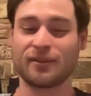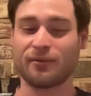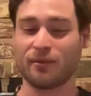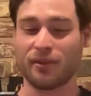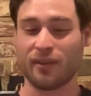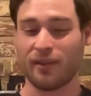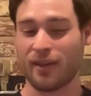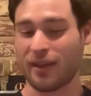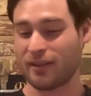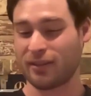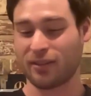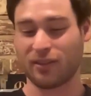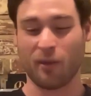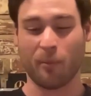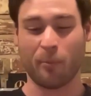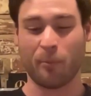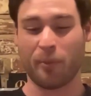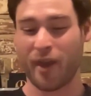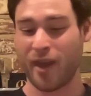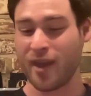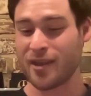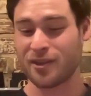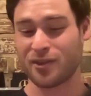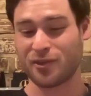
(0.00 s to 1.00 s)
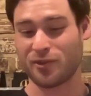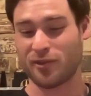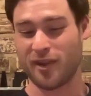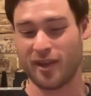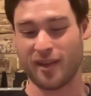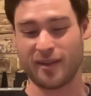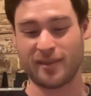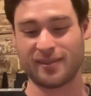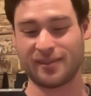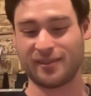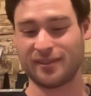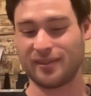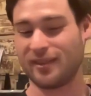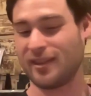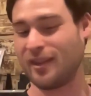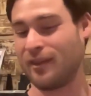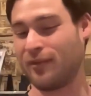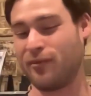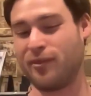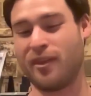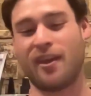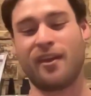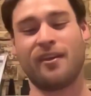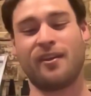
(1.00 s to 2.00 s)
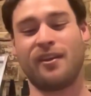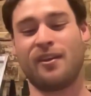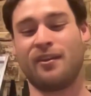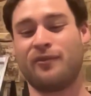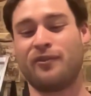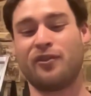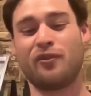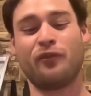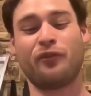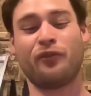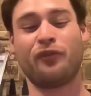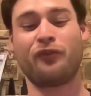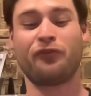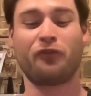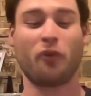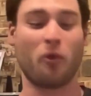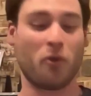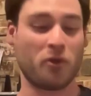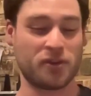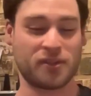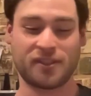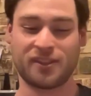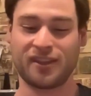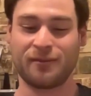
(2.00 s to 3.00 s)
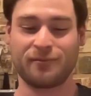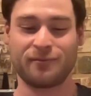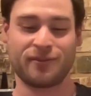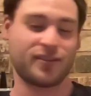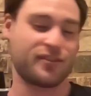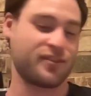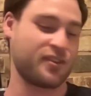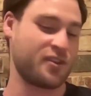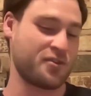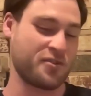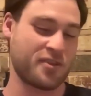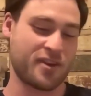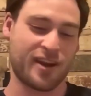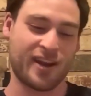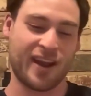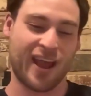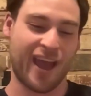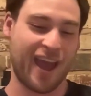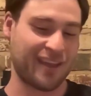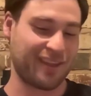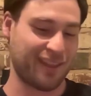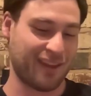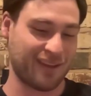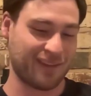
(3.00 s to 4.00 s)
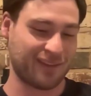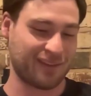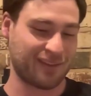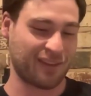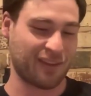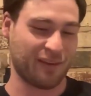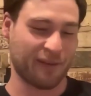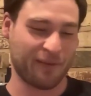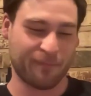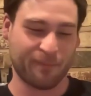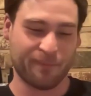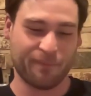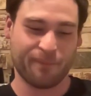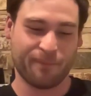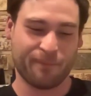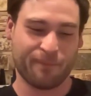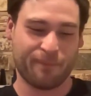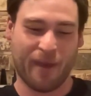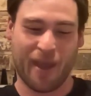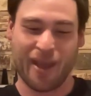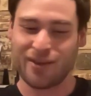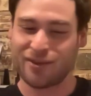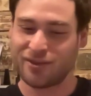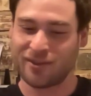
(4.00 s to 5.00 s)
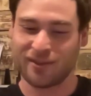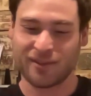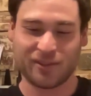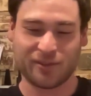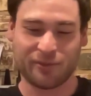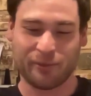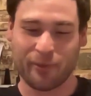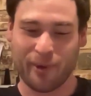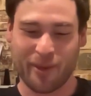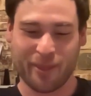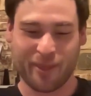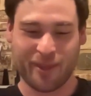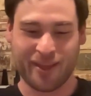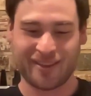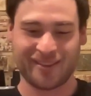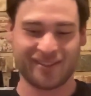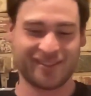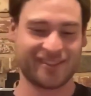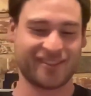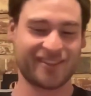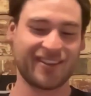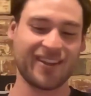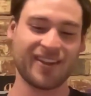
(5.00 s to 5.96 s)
them to like the Patriots, if you forced them to do it and had like the patience with it,